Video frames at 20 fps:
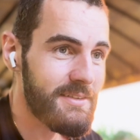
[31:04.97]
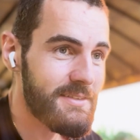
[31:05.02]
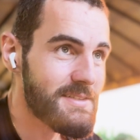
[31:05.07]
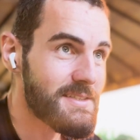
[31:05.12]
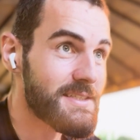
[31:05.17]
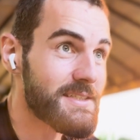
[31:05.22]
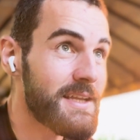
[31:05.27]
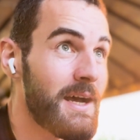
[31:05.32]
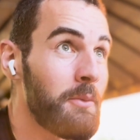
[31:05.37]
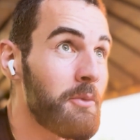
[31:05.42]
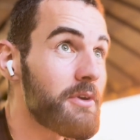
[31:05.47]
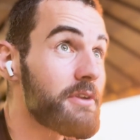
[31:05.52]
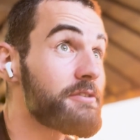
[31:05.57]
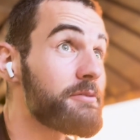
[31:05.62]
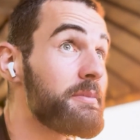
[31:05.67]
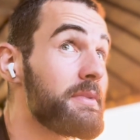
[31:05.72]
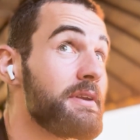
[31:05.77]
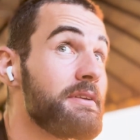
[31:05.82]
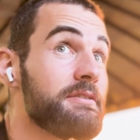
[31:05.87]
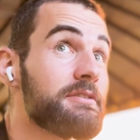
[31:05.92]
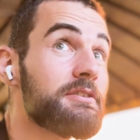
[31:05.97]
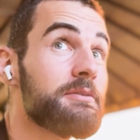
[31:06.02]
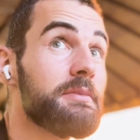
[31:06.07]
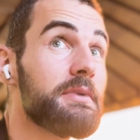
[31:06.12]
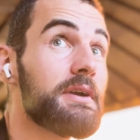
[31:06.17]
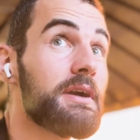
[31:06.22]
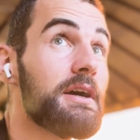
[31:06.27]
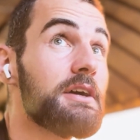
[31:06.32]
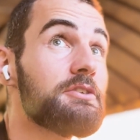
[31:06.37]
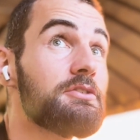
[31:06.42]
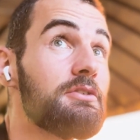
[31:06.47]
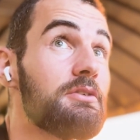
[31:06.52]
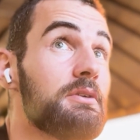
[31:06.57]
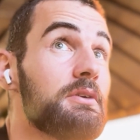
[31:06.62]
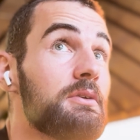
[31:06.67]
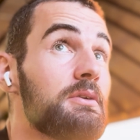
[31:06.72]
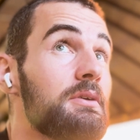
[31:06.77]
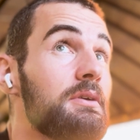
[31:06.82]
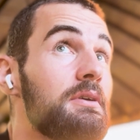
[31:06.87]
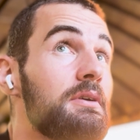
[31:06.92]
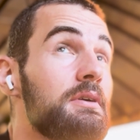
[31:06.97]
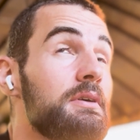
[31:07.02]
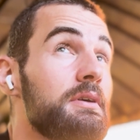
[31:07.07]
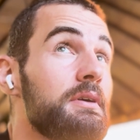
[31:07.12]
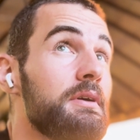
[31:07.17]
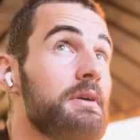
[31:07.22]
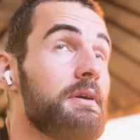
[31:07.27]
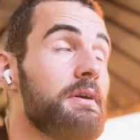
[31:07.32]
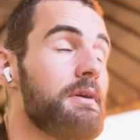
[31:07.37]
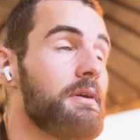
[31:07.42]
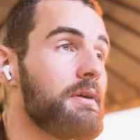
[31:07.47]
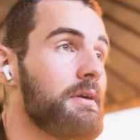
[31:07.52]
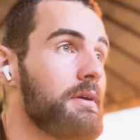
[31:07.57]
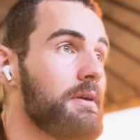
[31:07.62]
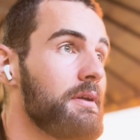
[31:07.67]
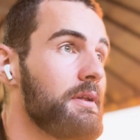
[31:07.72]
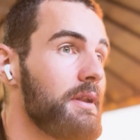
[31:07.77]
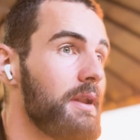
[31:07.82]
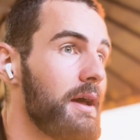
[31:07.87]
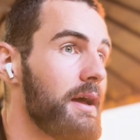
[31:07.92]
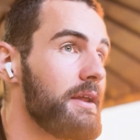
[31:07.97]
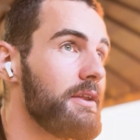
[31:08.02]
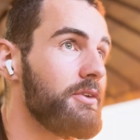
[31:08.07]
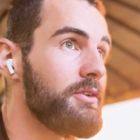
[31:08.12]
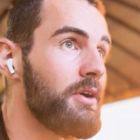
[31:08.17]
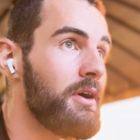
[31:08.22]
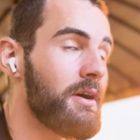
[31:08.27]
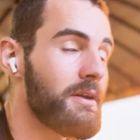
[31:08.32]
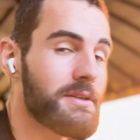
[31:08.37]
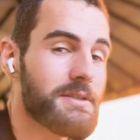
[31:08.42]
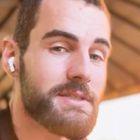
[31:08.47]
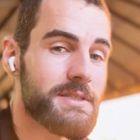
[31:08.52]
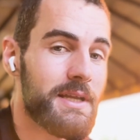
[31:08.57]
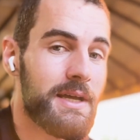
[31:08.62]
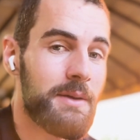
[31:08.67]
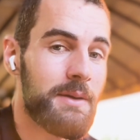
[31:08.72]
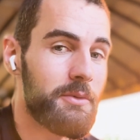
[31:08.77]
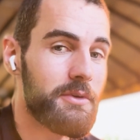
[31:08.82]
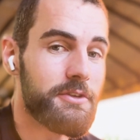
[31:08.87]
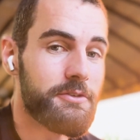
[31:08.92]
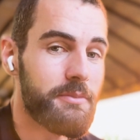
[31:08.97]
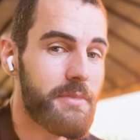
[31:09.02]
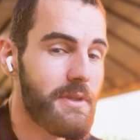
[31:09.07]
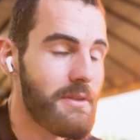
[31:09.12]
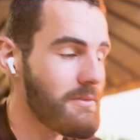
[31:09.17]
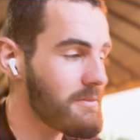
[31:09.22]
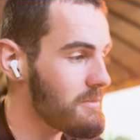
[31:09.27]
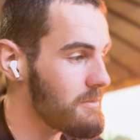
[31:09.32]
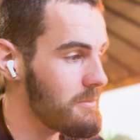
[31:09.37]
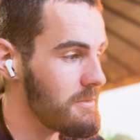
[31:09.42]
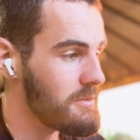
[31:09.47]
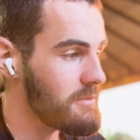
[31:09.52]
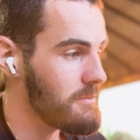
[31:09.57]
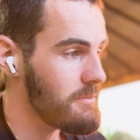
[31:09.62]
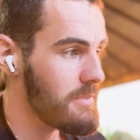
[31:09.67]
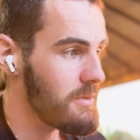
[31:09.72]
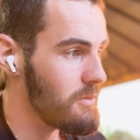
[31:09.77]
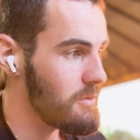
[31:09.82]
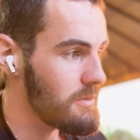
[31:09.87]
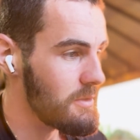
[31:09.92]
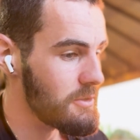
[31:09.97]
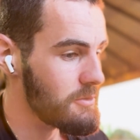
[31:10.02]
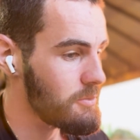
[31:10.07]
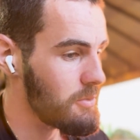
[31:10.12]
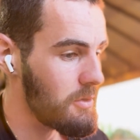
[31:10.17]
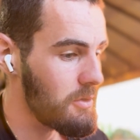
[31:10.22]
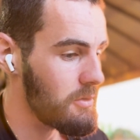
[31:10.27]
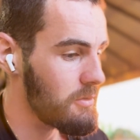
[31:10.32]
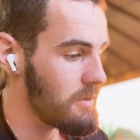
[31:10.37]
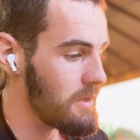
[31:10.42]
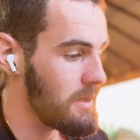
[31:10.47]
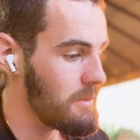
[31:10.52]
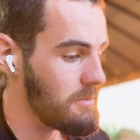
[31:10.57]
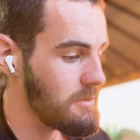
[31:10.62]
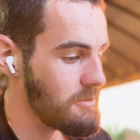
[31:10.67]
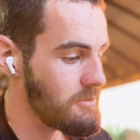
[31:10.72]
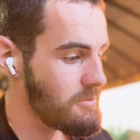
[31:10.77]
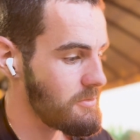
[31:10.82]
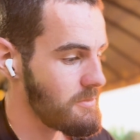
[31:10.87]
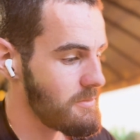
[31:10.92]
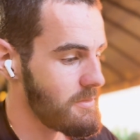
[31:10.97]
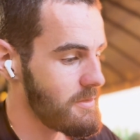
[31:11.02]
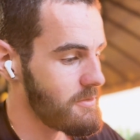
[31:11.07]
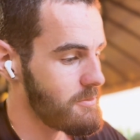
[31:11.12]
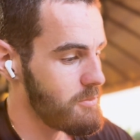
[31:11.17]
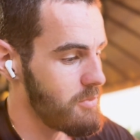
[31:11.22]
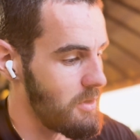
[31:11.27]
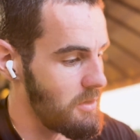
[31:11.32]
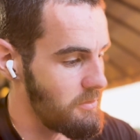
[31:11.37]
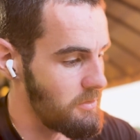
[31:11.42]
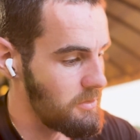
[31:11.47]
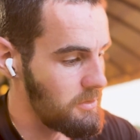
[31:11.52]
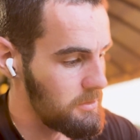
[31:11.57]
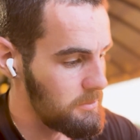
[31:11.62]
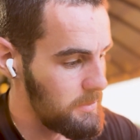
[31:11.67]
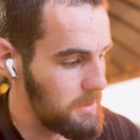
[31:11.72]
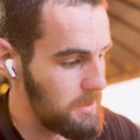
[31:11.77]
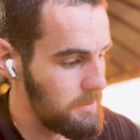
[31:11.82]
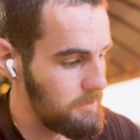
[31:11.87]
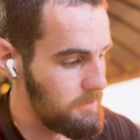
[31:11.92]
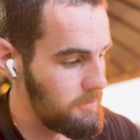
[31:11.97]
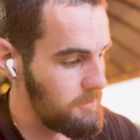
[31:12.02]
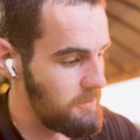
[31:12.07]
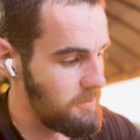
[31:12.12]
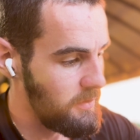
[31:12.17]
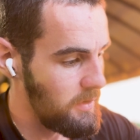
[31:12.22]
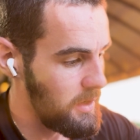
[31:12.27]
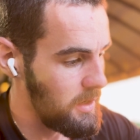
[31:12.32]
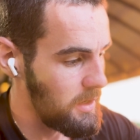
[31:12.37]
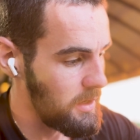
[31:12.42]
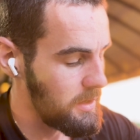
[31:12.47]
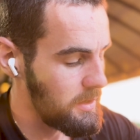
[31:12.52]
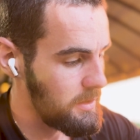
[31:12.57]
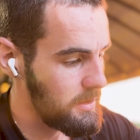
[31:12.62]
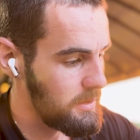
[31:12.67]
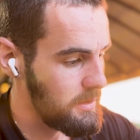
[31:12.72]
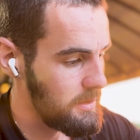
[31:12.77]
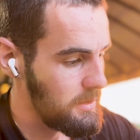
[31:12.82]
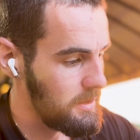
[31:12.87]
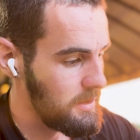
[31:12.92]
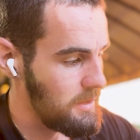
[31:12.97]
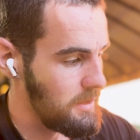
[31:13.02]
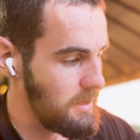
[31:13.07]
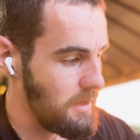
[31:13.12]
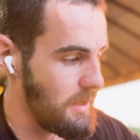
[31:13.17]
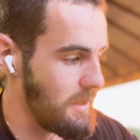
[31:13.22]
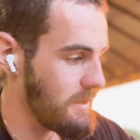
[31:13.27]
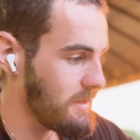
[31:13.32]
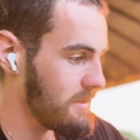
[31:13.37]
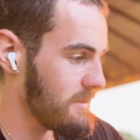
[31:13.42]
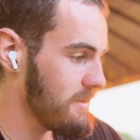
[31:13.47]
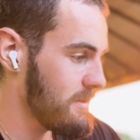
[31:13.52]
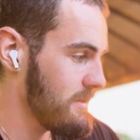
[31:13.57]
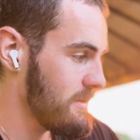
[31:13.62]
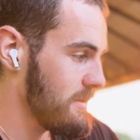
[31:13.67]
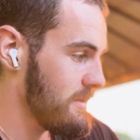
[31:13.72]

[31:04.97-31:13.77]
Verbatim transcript: understand what this means to me, guys, for real. Like, you don't understand what this means to me to build this program, this, this brotherhood, man. Fuck. Like,